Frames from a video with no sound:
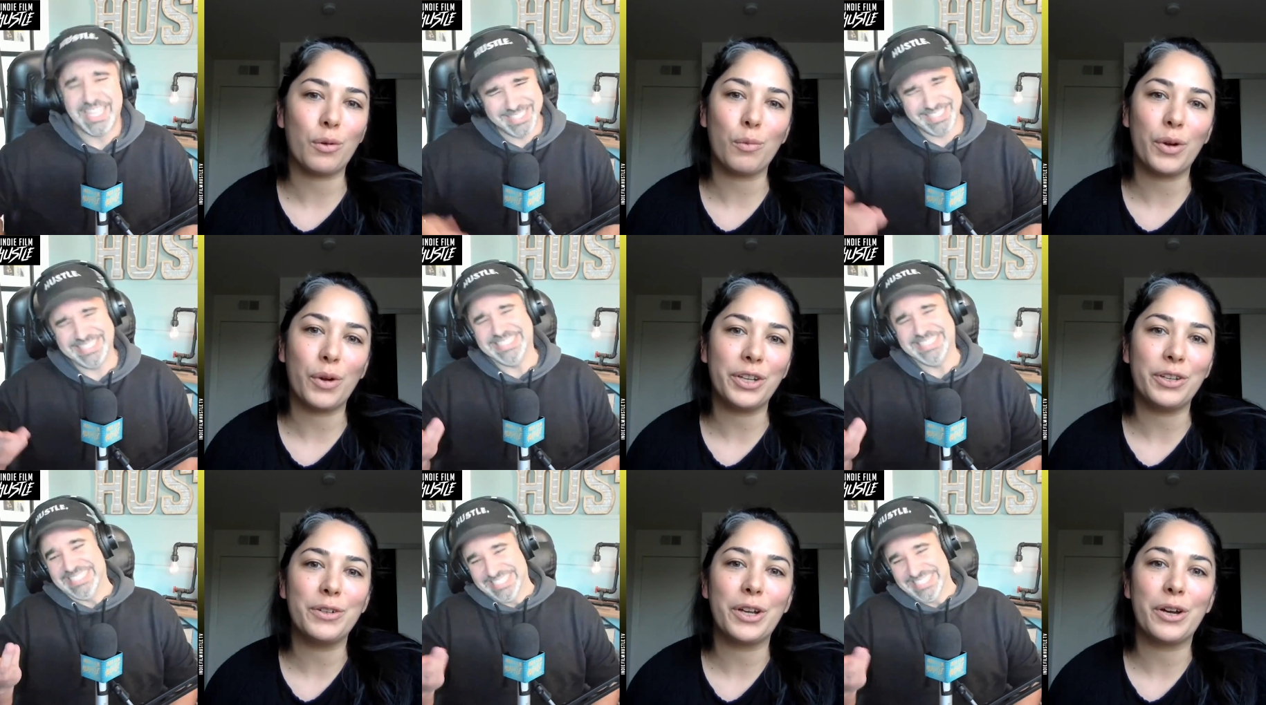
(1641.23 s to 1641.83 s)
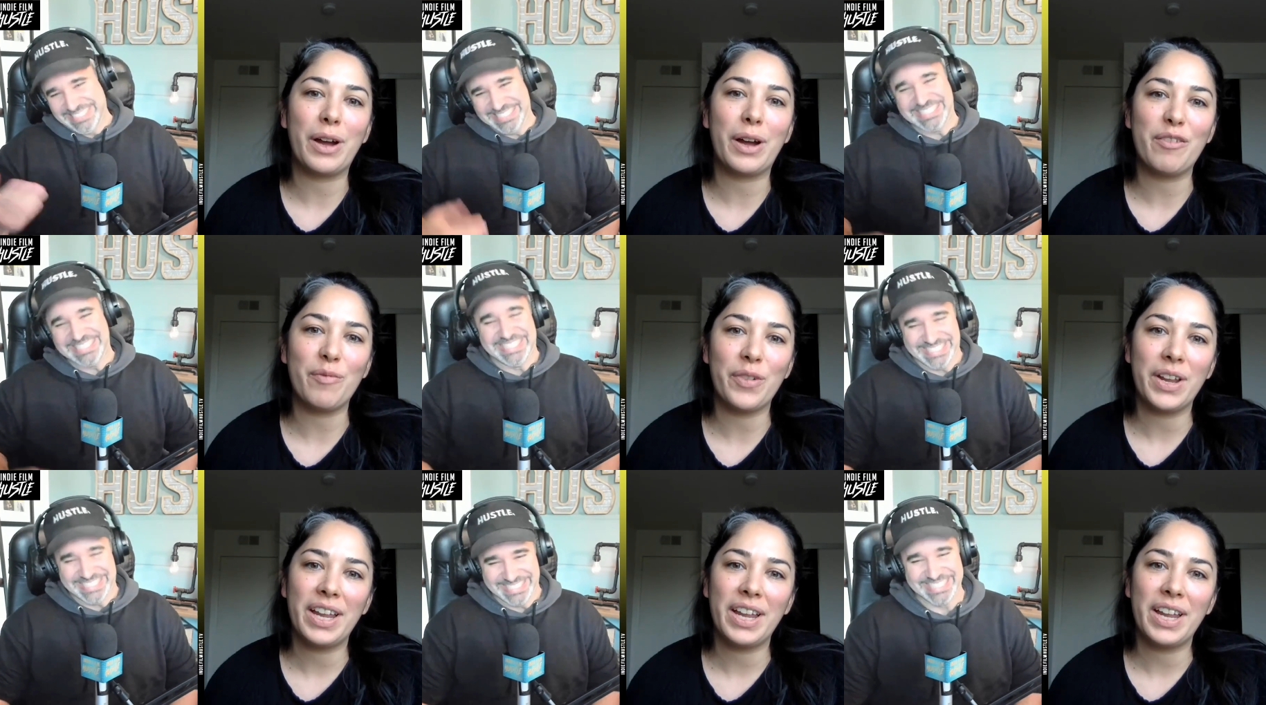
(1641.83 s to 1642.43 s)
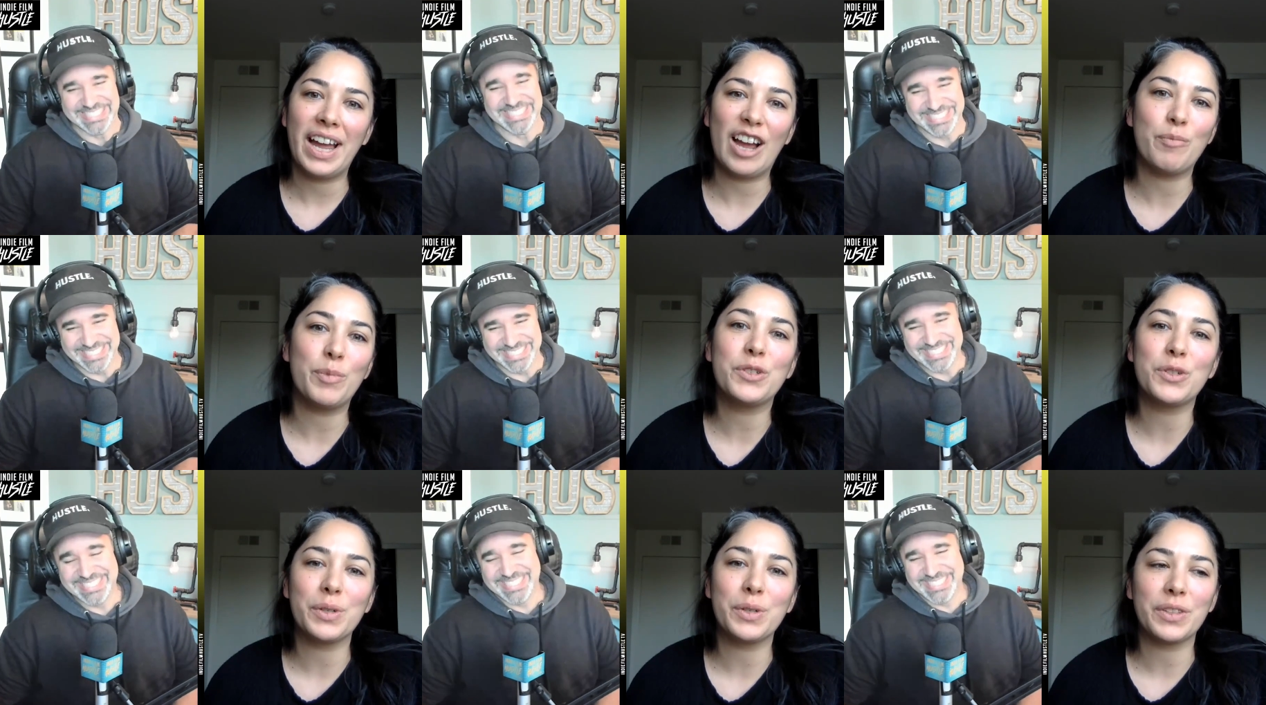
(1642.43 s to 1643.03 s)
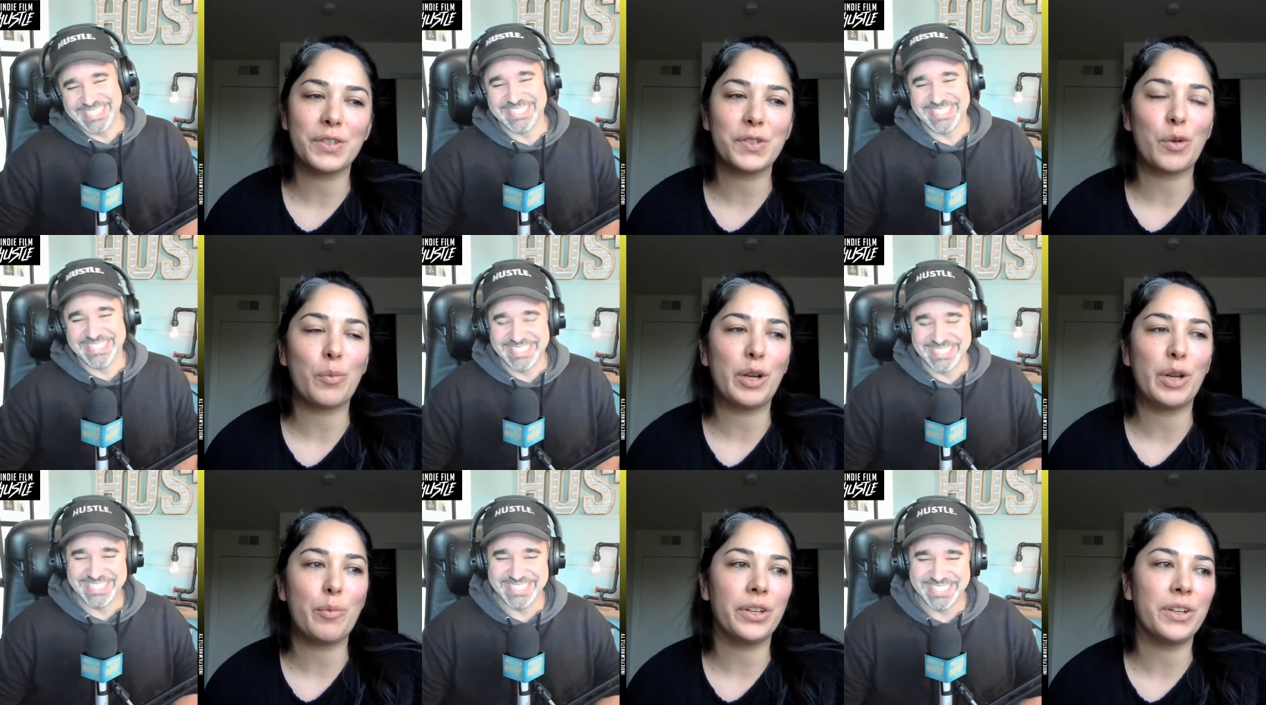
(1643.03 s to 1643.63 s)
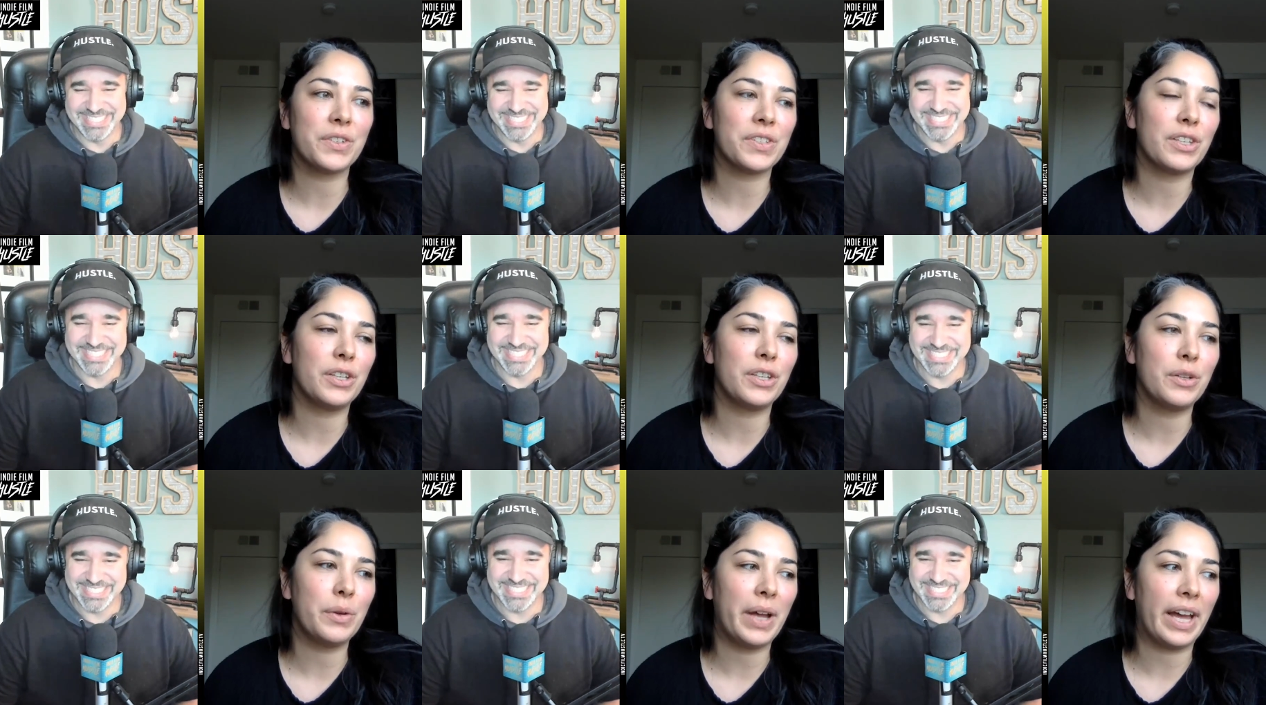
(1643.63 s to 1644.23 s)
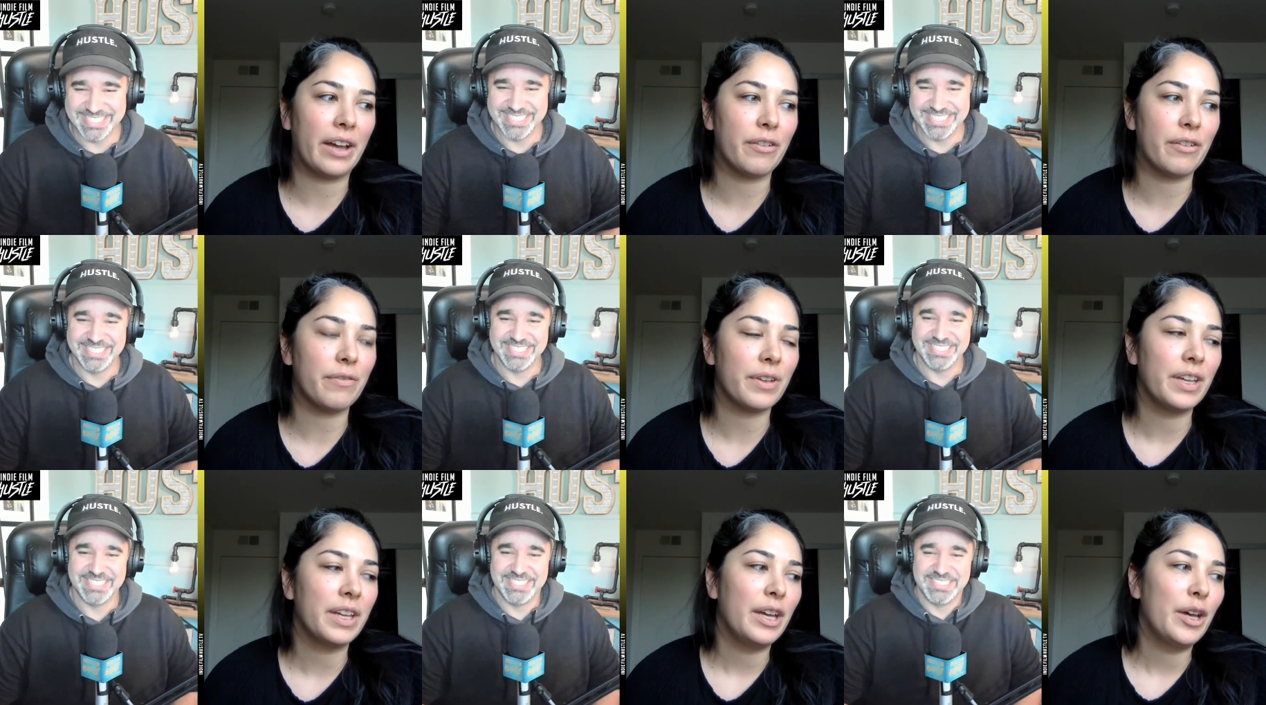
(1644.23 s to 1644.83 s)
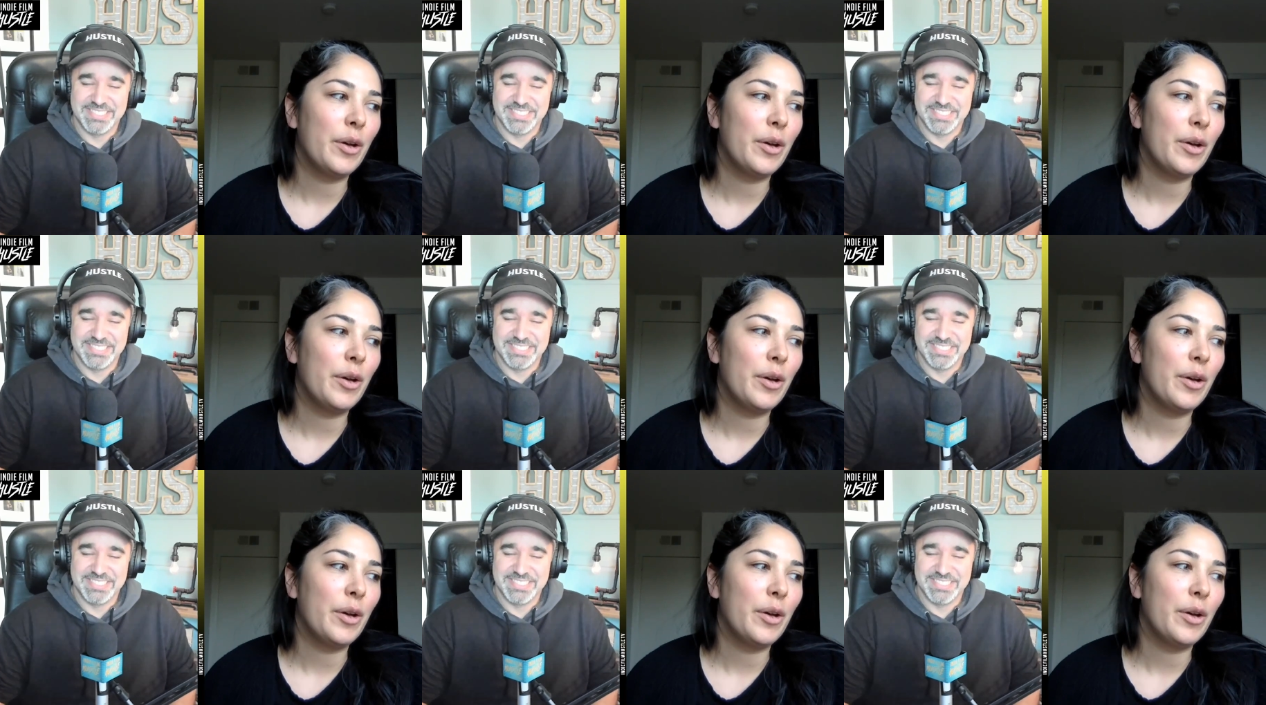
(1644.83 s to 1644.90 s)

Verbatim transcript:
Speaker 1: or you know i've been doing this so many more years than you have